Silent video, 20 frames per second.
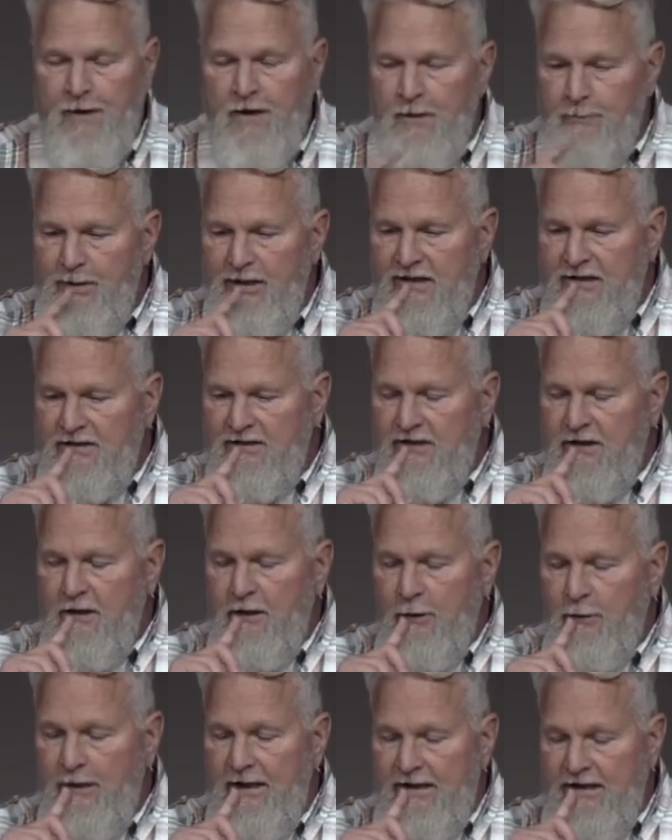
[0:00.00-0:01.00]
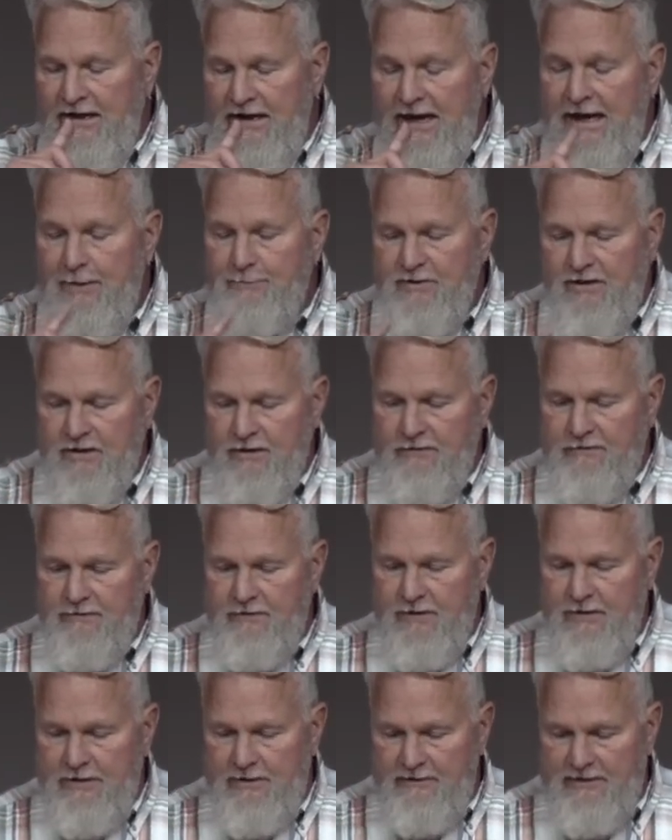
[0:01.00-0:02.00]
being carried away captive,
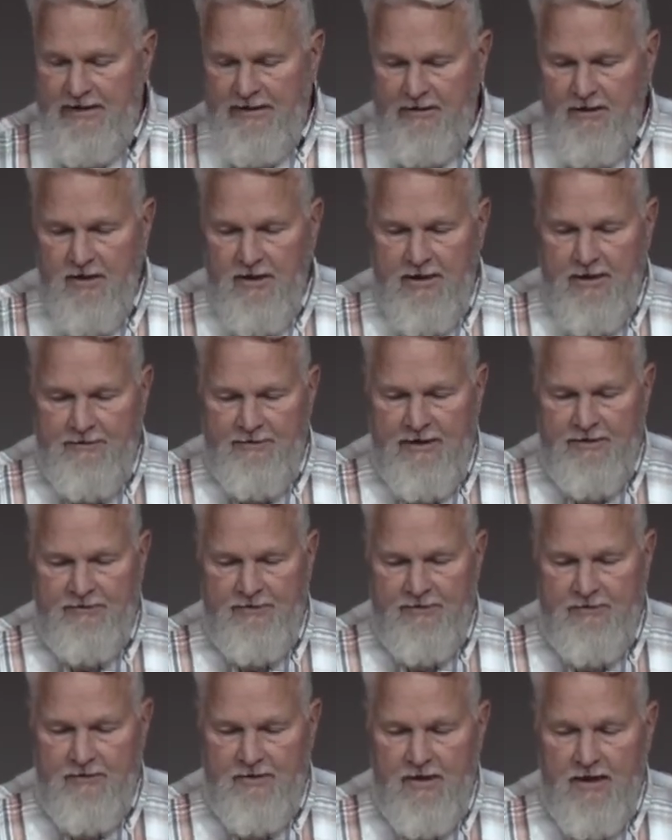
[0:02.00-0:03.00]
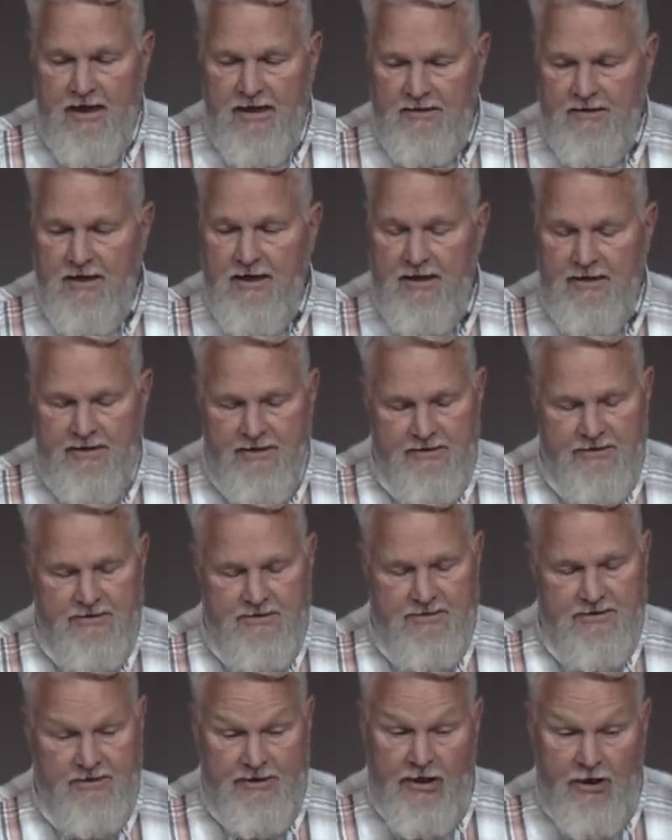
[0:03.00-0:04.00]
that God got
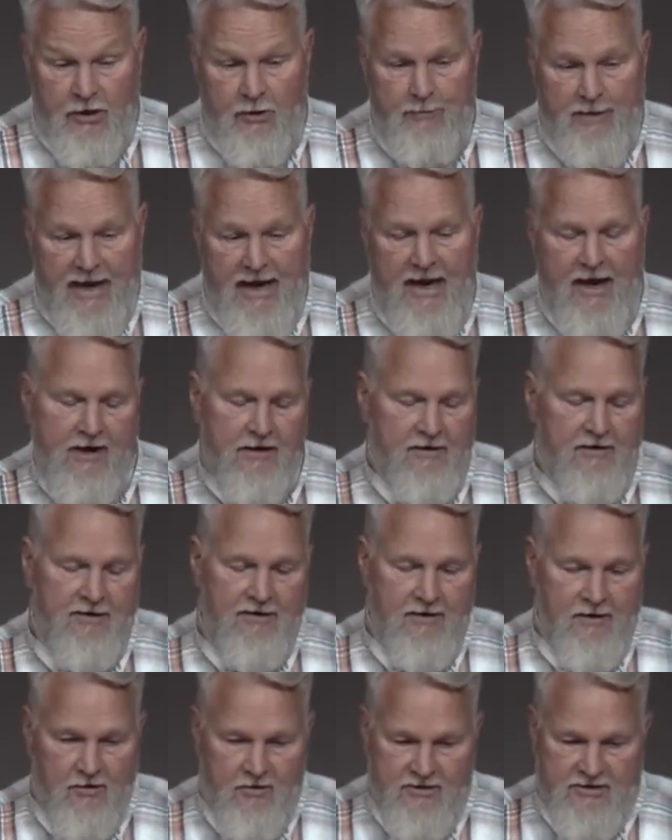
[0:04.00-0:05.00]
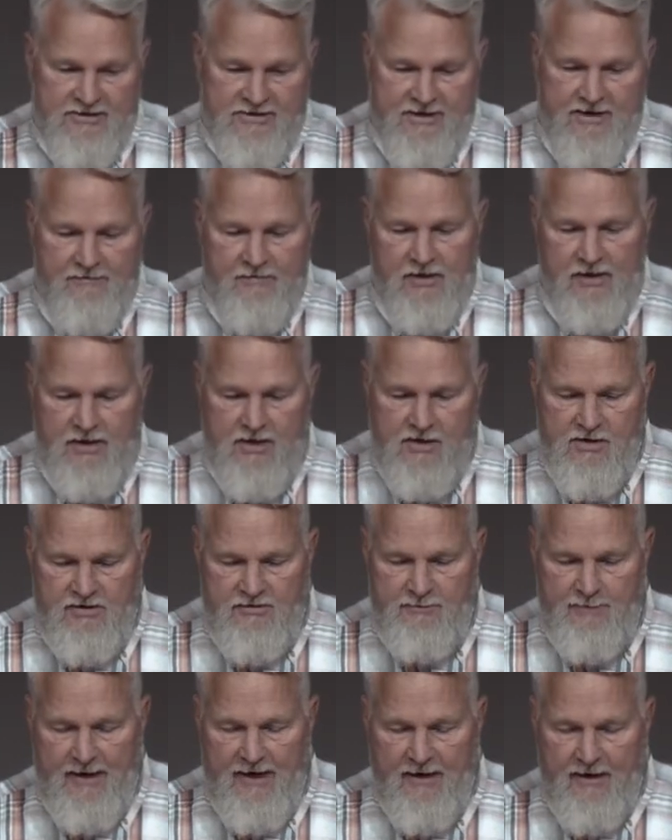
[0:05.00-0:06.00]
his year back, or his 70
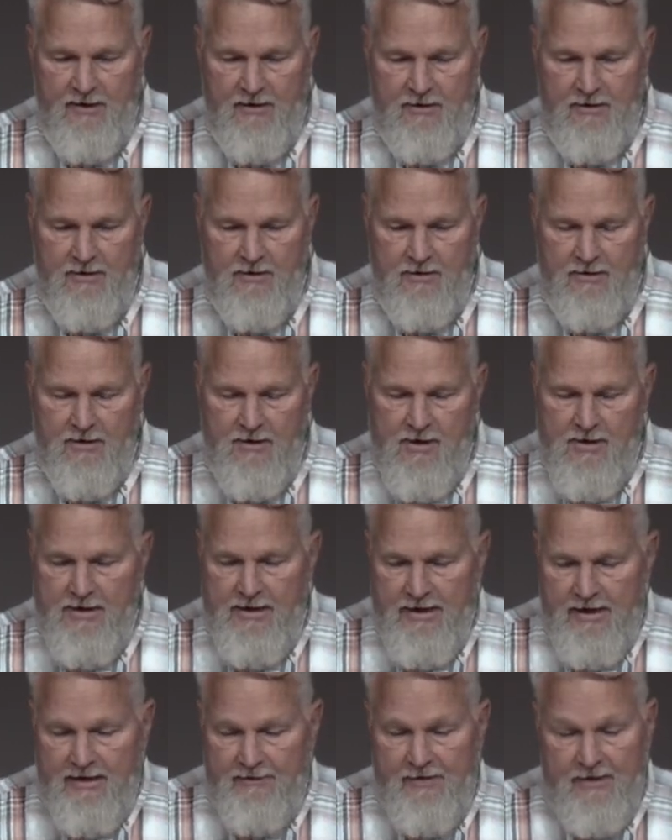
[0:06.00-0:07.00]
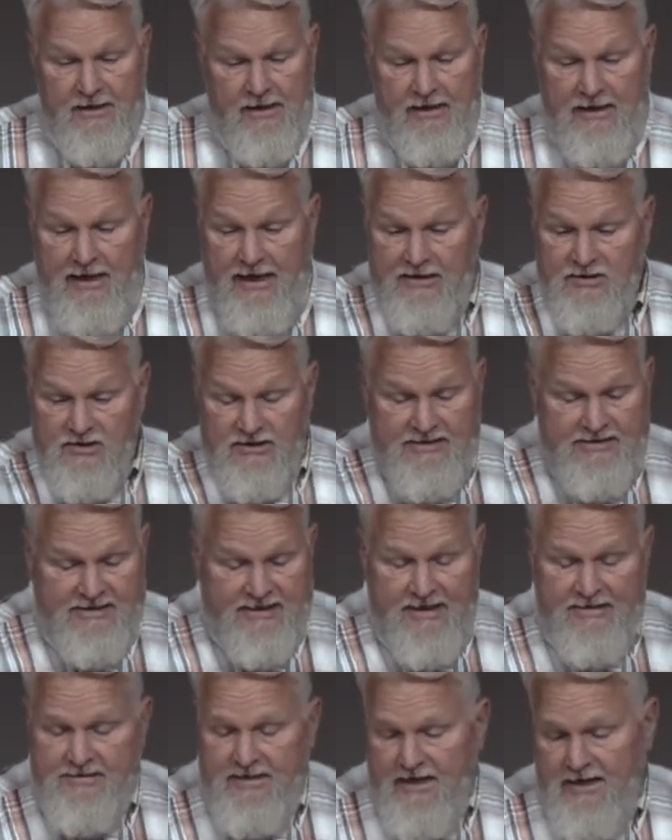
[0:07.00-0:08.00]
years back. And he actually
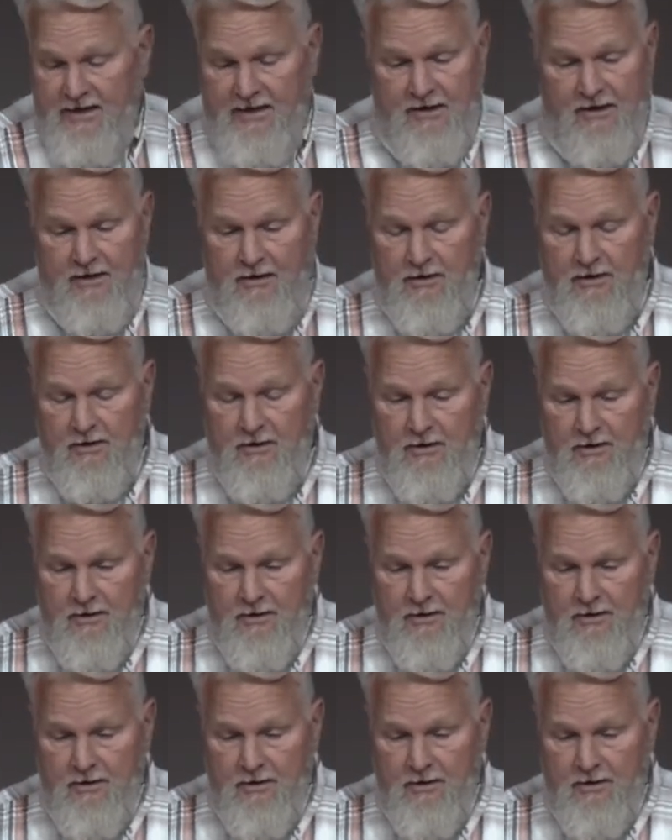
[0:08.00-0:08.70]
says that in here.